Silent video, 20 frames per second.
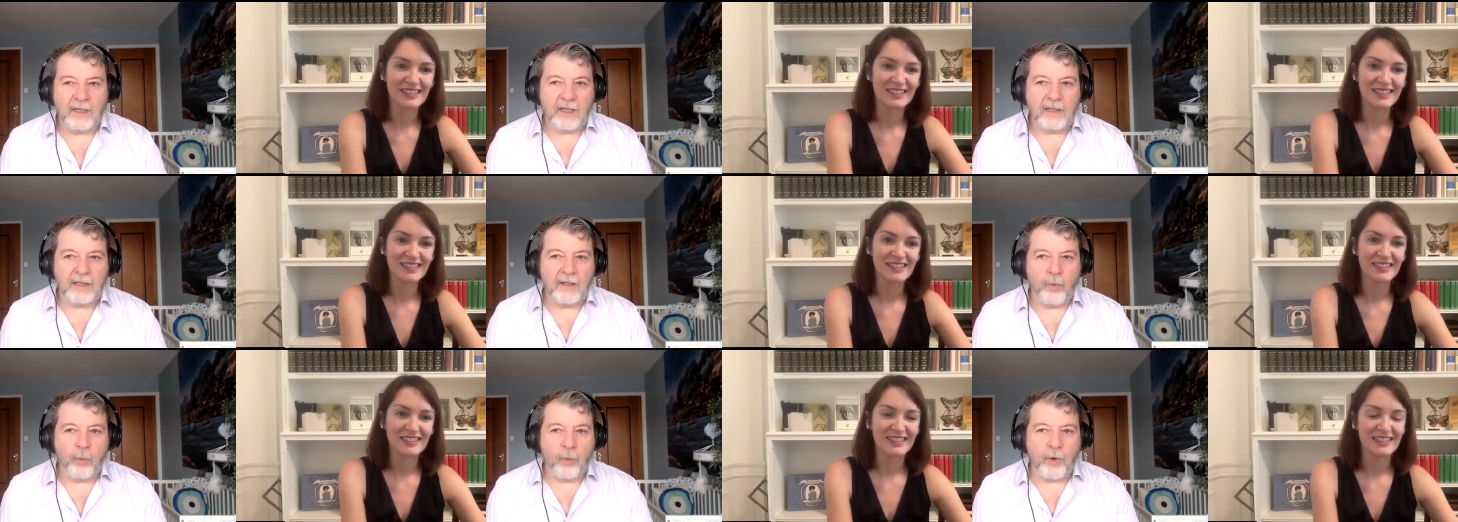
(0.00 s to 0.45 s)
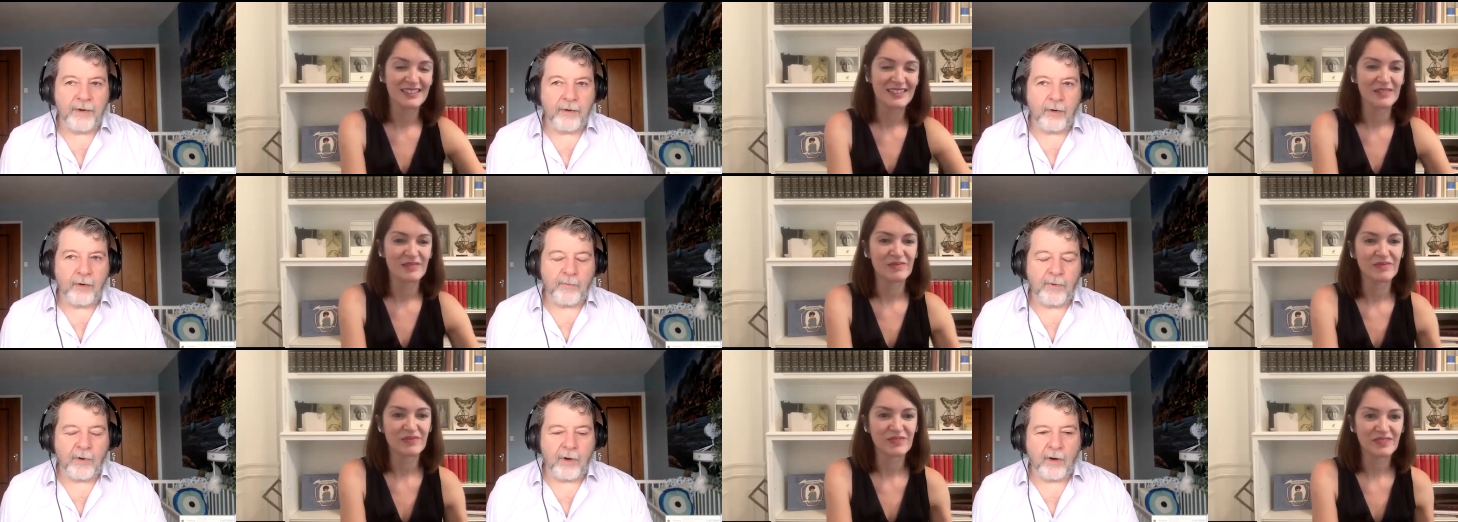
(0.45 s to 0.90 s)
Speaker 1: and the
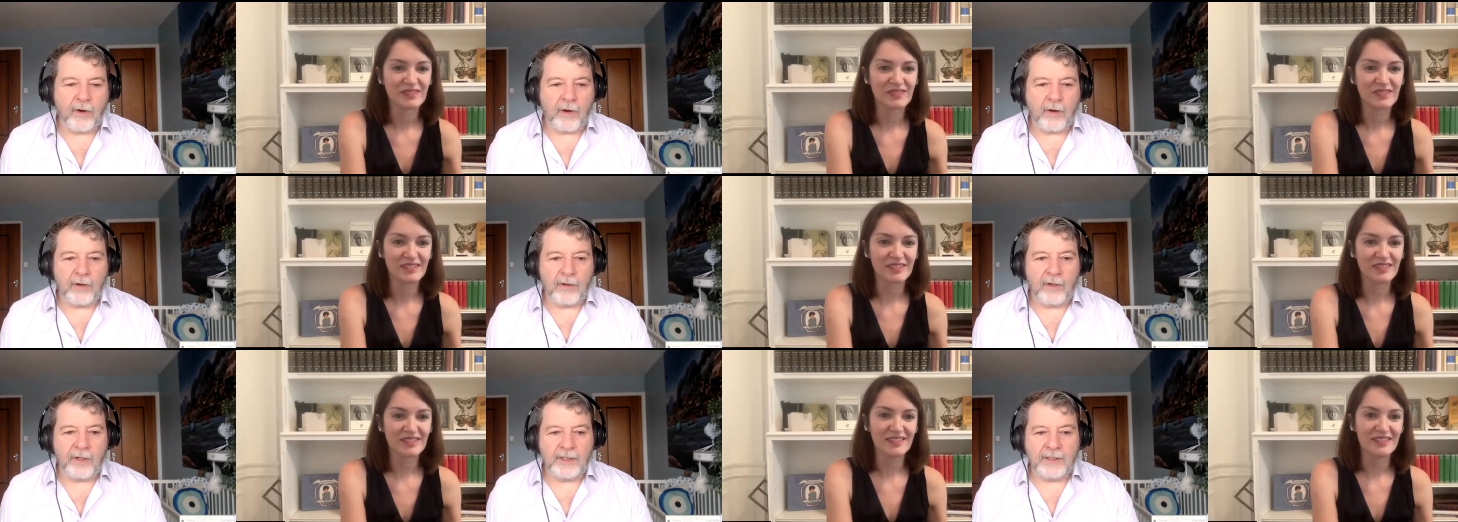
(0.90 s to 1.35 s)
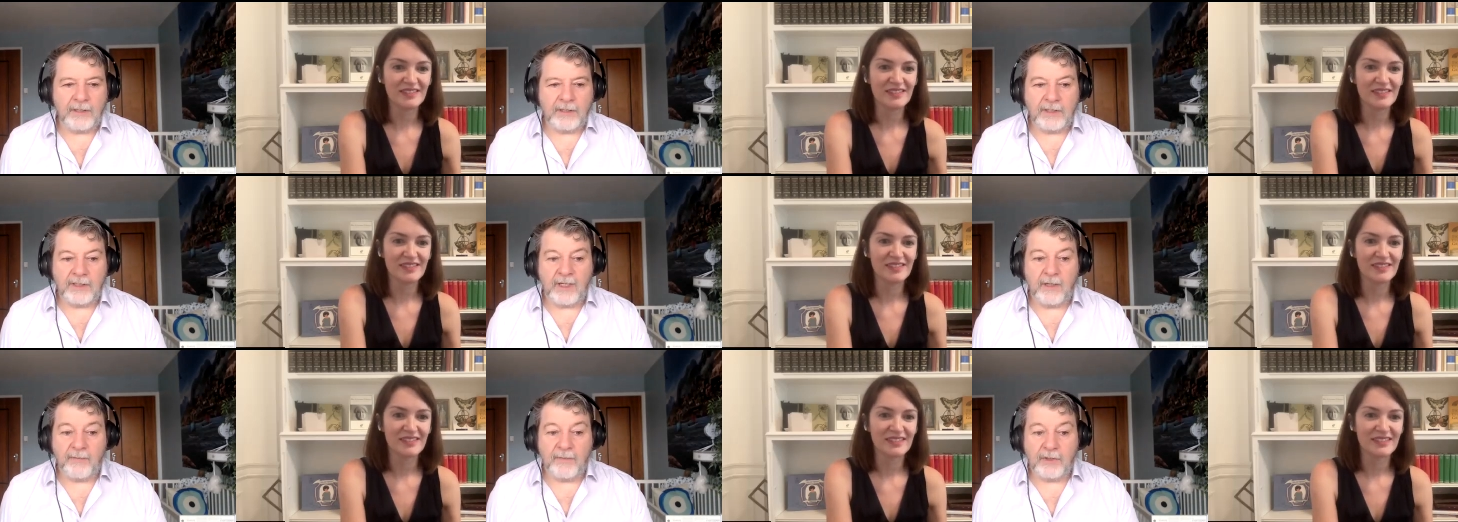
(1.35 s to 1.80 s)
were part is
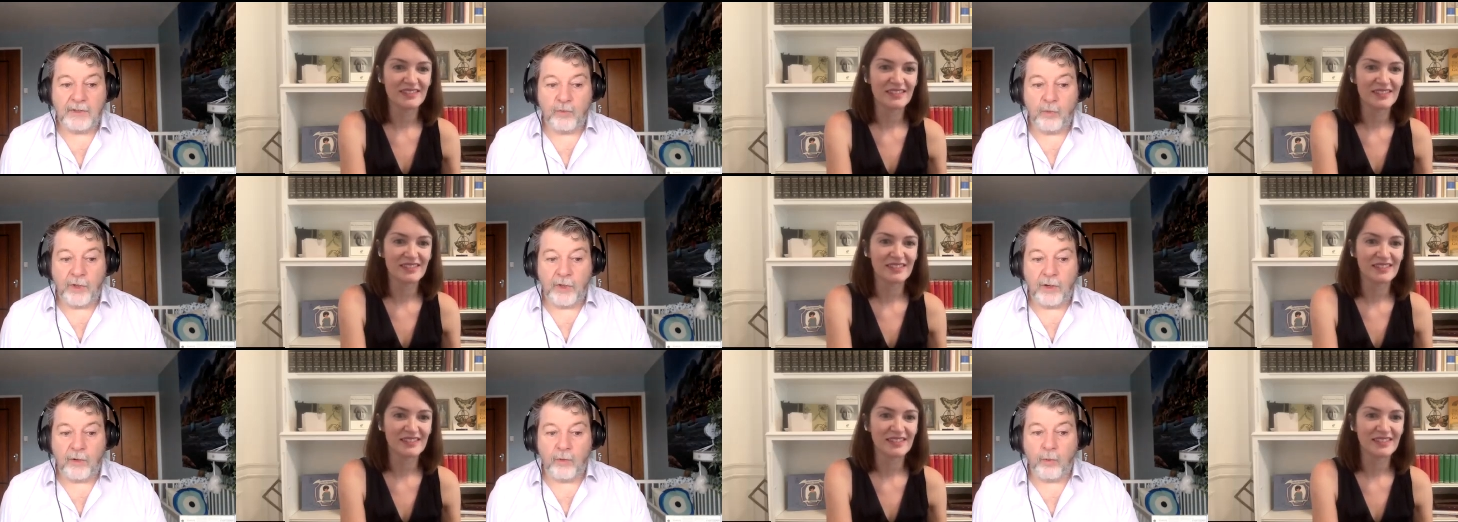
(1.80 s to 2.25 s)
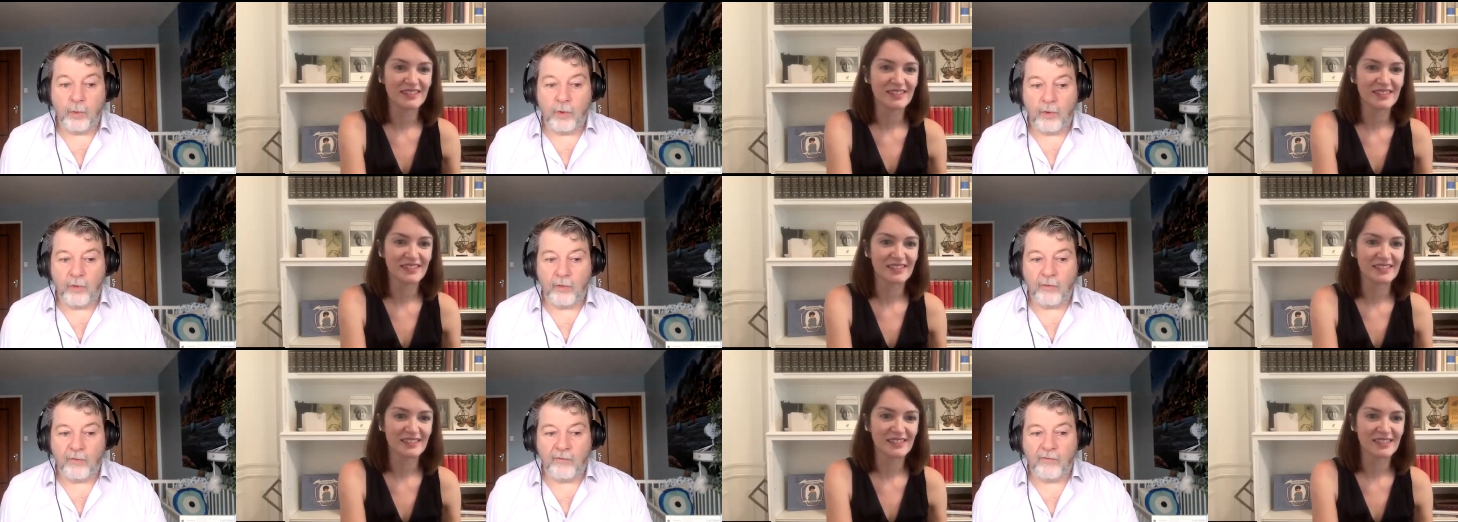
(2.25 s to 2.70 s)
the same as
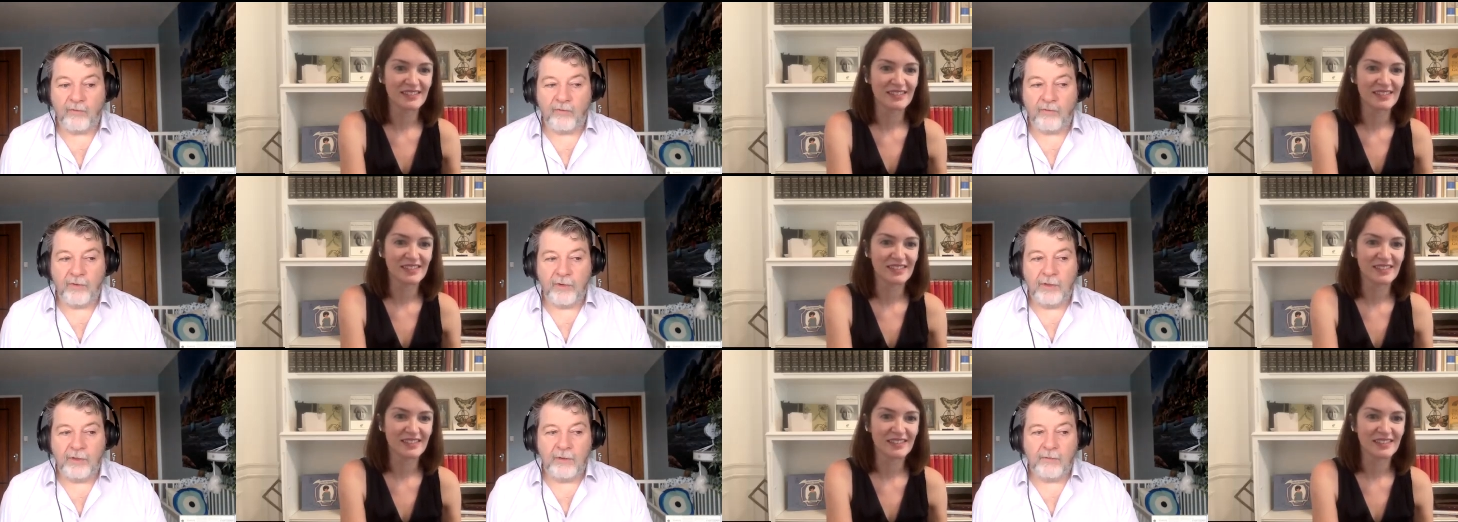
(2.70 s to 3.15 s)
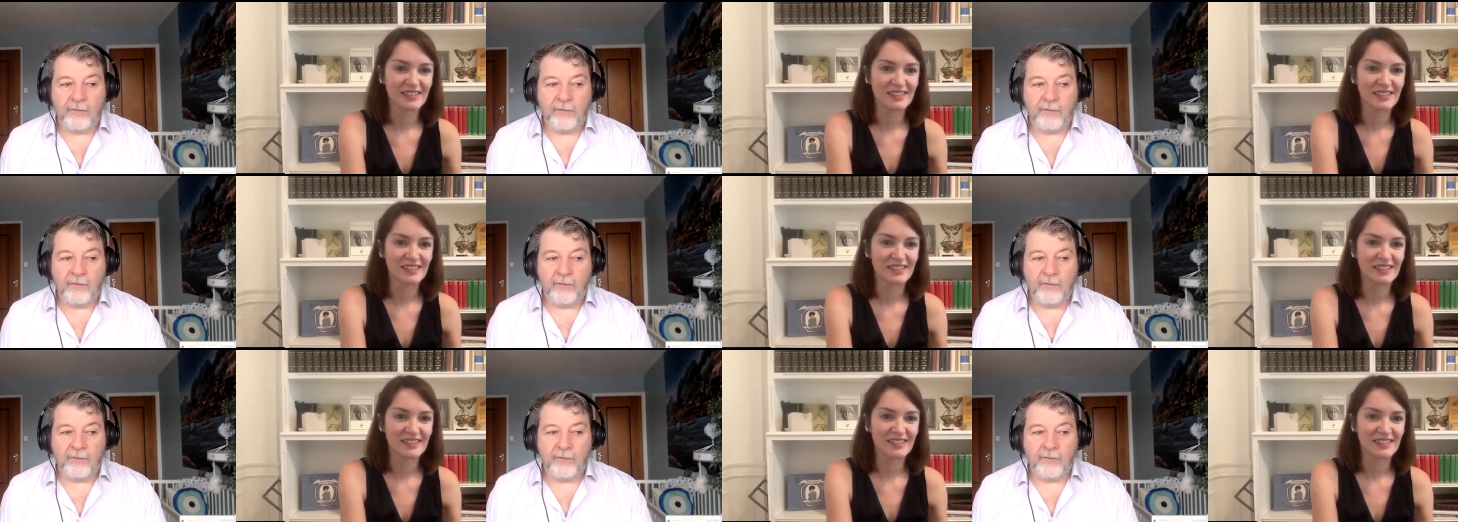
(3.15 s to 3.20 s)
werewolf,